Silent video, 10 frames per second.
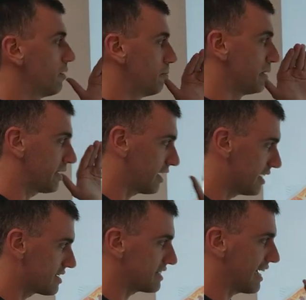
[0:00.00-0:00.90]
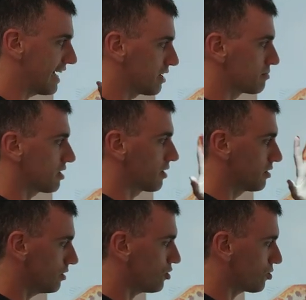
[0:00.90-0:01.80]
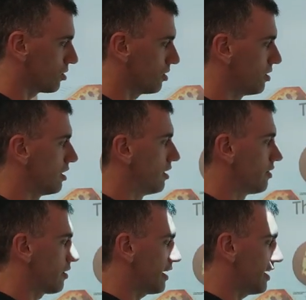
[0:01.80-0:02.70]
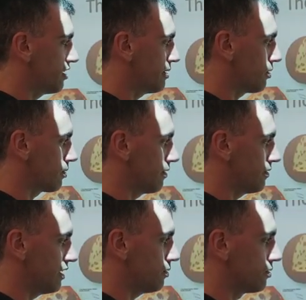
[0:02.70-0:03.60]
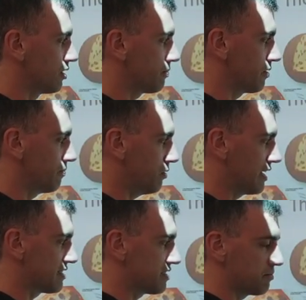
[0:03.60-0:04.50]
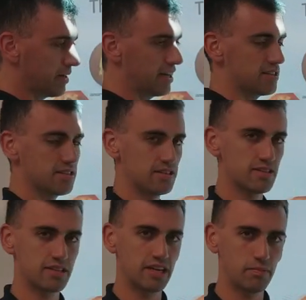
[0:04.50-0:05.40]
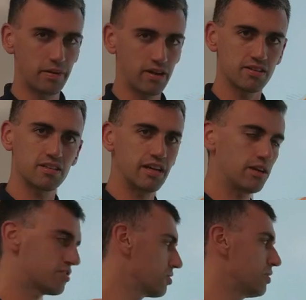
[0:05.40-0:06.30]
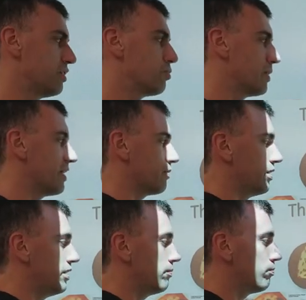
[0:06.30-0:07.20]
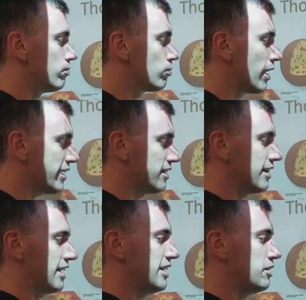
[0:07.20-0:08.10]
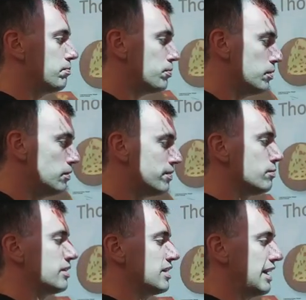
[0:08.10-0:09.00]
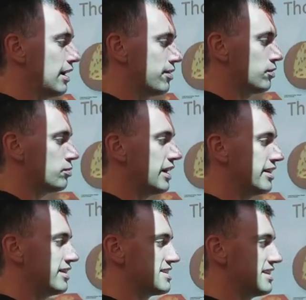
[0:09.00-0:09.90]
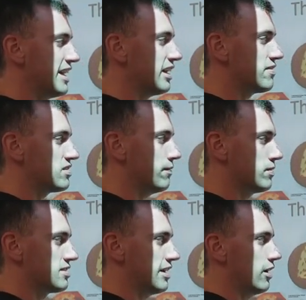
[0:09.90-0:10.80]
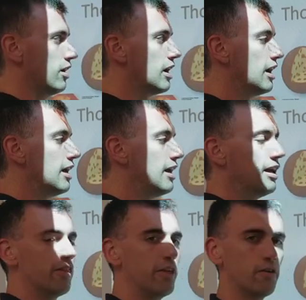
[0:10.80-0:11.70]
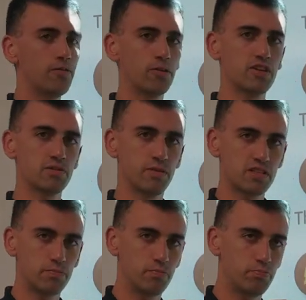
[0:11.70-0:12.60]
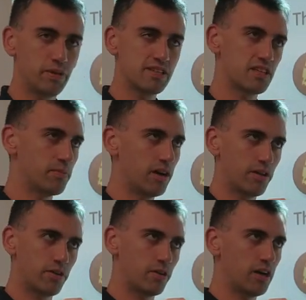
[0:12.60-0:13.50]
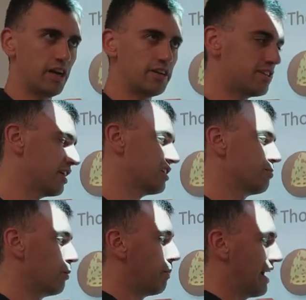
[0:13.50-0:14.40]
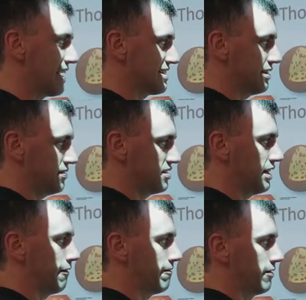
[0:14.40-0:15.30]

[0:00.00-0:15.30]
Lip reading: because atoms are neutral, there had to be a roughly equal number of pluses and minuses inside to balance it out. So he reckoned that he'd proven with the cathode ray that this negative stuff was there. Therefore, this must be some other undetectable positive stuff.